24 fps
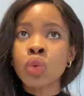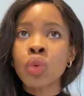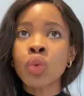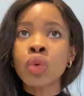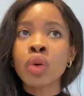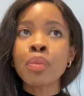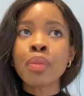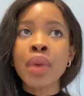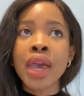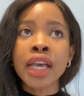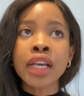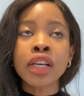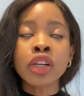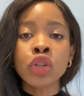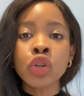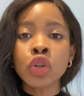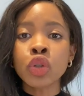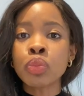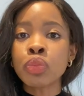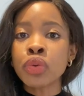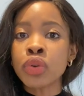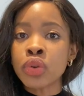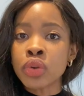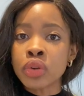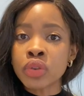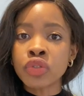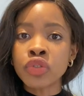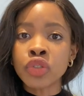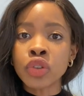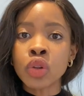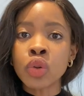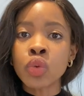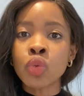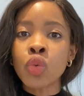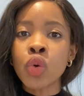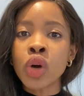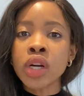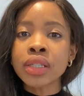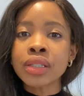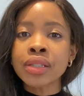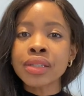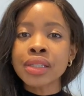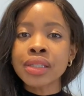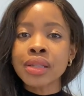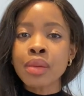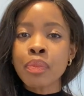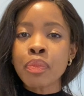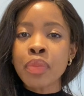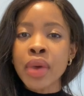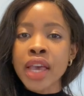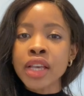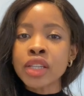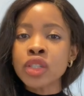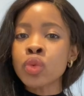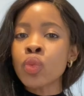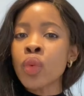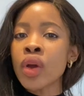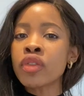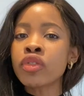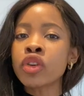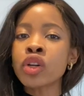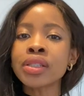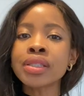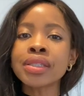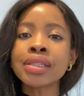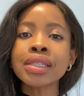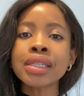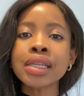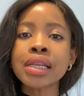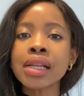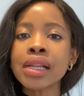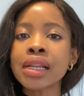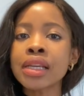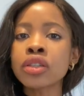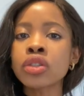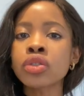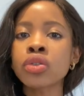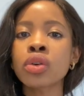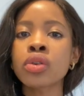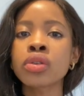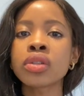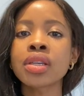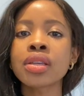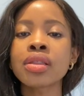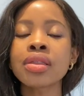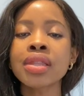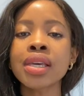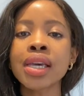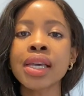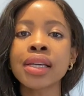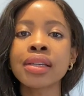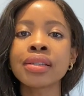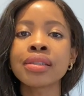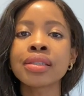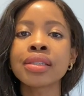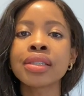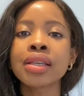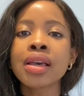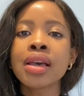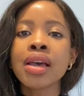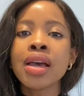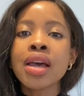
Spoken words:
what will make it look beautiful, what's the best way of concealing certain things.